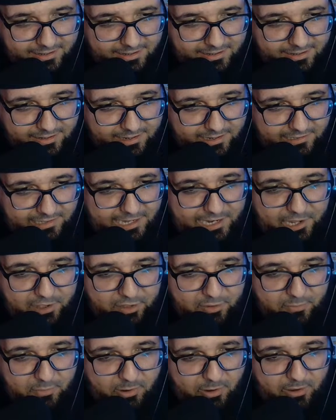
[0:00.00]
I'll let Is
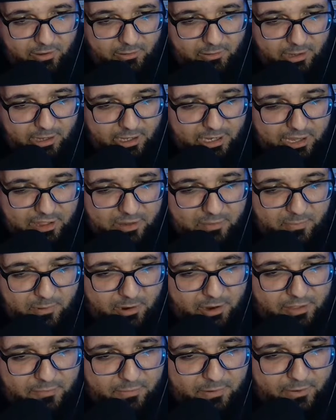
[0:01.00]
the
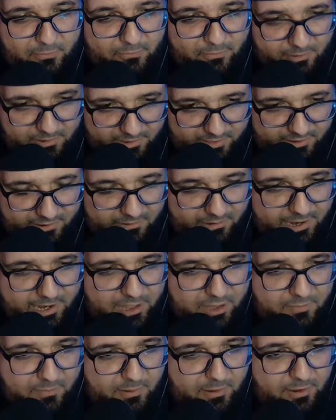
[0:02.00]
Boss pick first? All right, Is
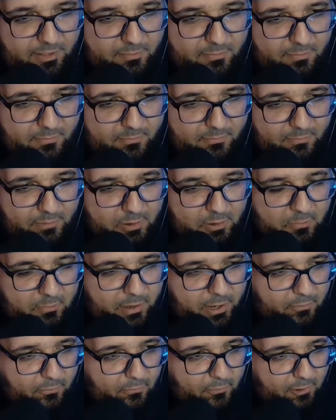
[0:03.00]
the Boss, you
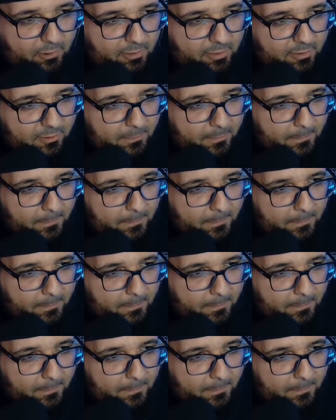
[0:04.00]
pick first.